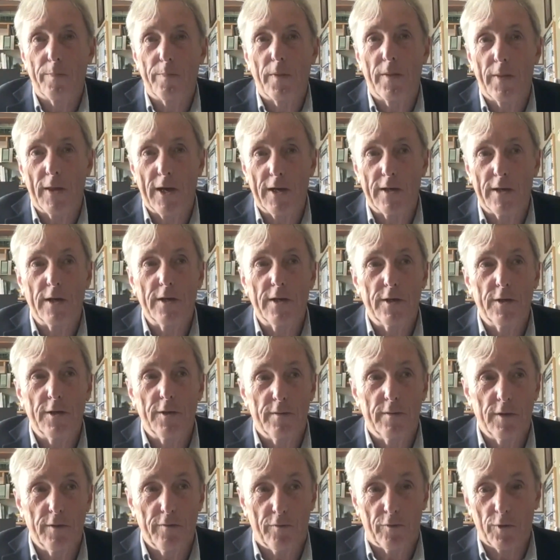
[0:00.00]
that
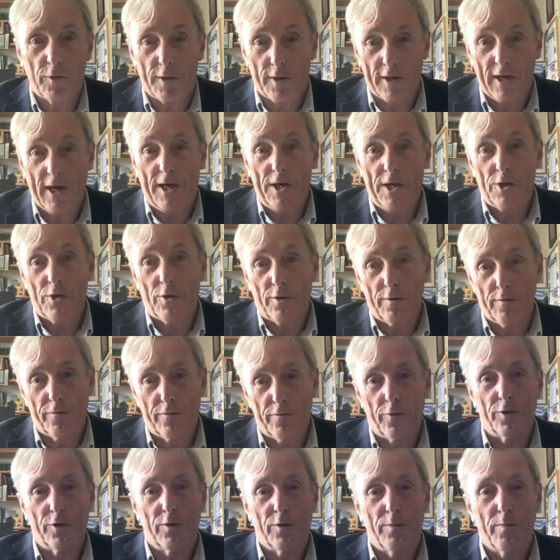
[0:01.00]
you've got a case on
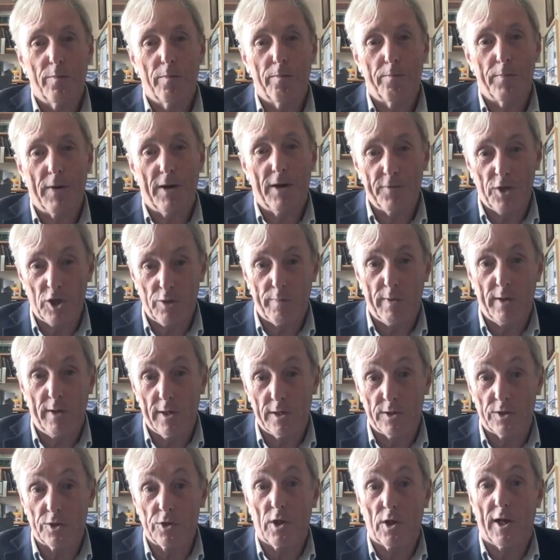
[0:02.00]
foot, but there's been
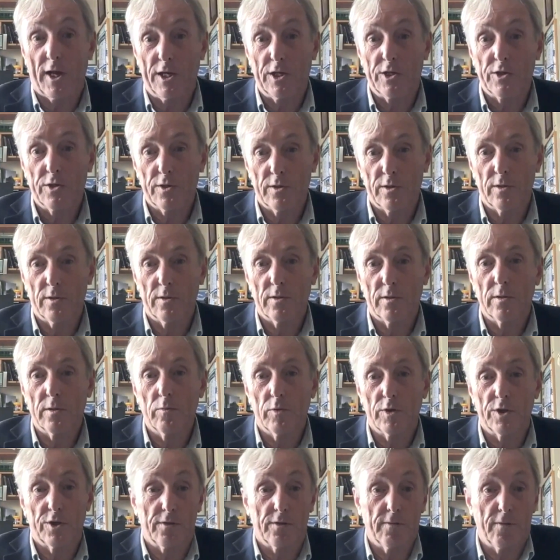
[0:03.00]
legislation
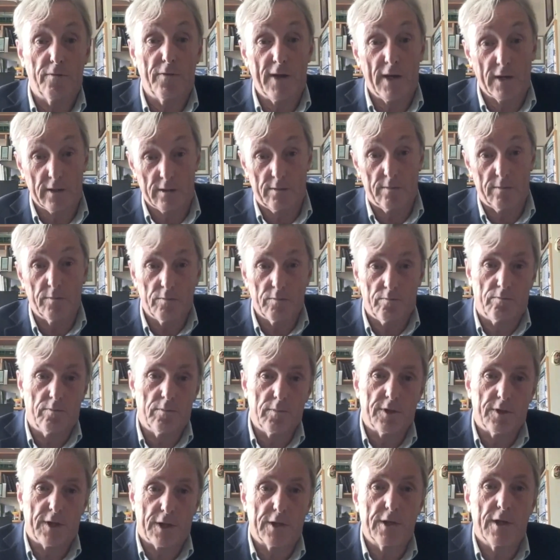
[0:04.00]
which in fact
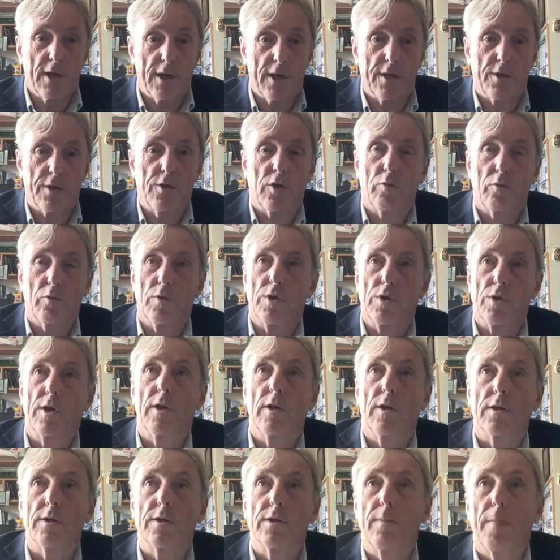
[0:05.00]
dictates the
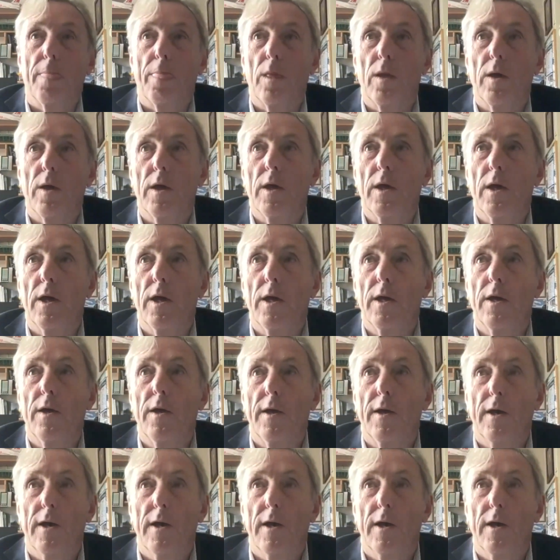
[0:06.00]
result. And